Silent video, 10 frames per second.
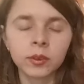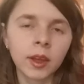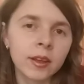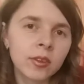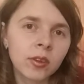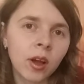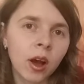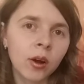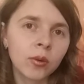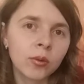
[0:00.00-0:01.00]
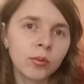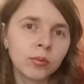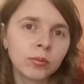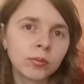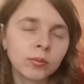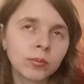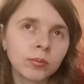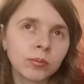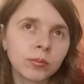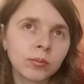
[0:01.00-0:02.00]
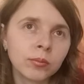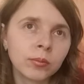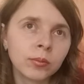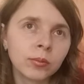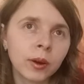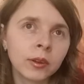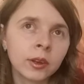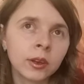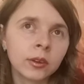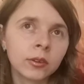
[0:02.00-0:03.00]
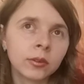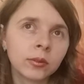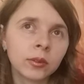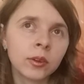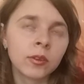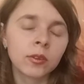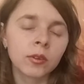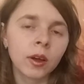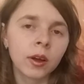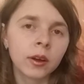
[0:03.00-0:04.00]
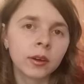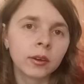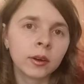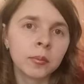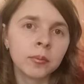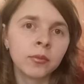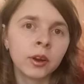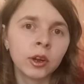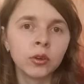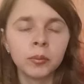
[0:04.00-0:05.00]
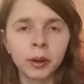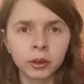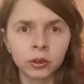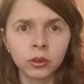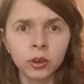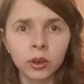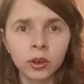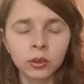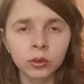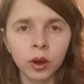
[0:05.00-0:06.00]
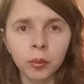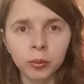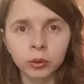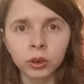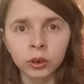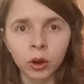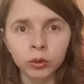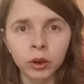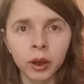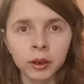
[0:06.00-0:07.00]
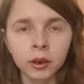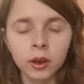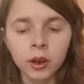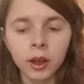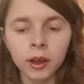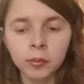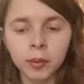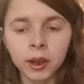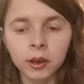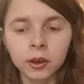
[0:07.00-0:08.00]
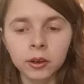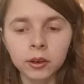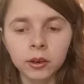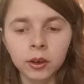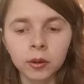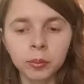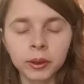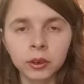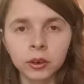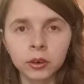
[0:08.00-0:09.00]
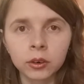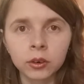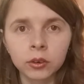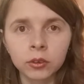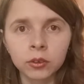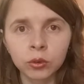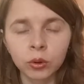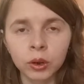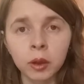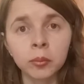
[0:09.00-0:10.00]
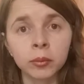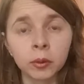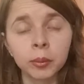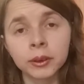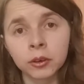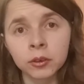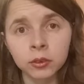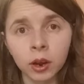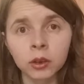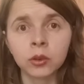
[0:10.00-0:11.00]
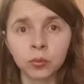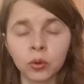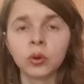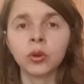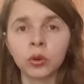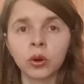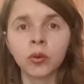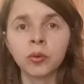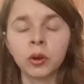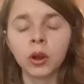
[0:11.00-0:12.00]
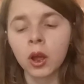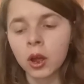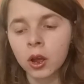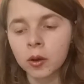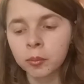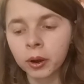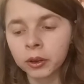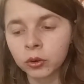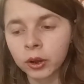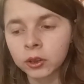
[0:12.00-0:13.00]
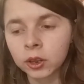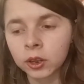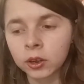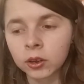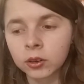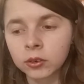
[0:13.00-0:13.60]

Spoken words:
that's how I think it's a very good method to come up with an outline and make a better story and a better start for your novel by writing,